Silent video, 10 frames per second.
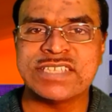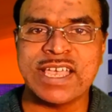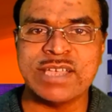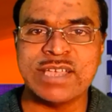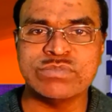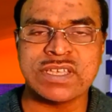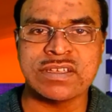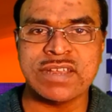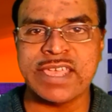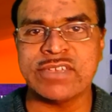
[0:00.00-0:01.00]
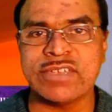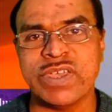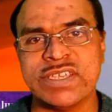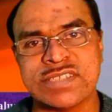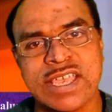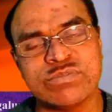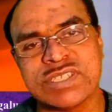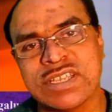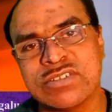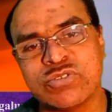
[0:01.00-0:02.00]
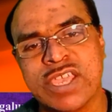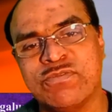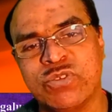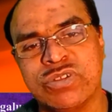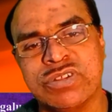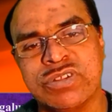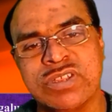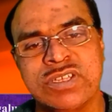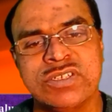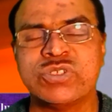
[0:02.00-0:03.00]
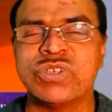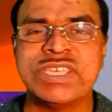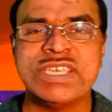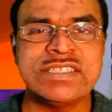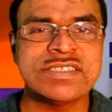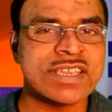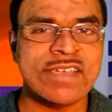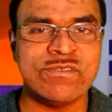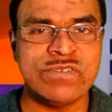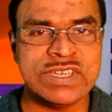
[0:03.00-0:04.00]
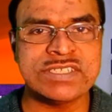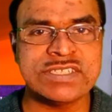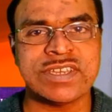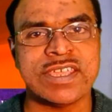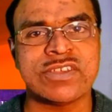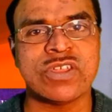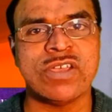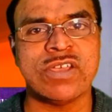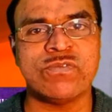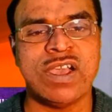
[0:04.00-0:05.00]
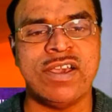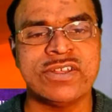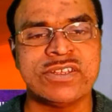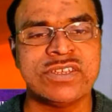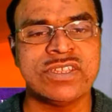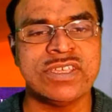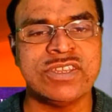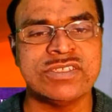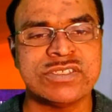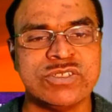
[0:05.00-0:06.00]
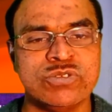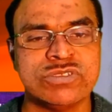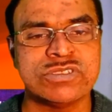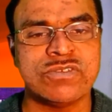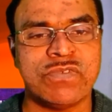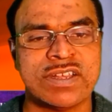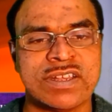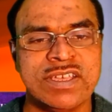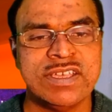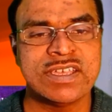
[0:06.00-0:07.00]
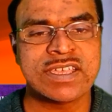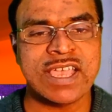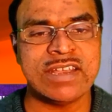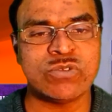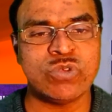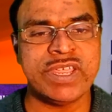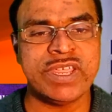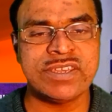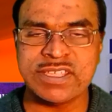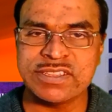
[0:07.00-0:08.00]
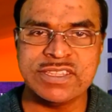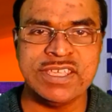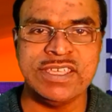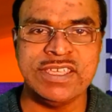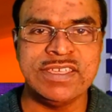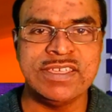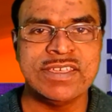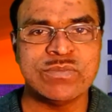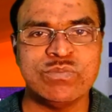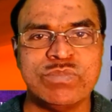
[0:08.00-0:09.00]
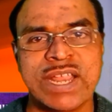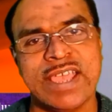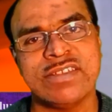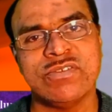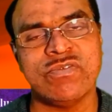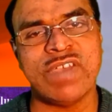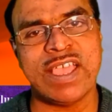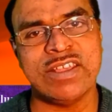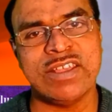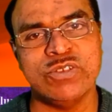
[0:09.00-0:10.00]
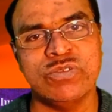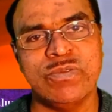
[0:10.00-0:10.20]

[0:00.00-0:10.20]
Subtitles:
Samsung? Likewise, Samsung to iPhone. So each and every state of art, it is used for calculating the brand value.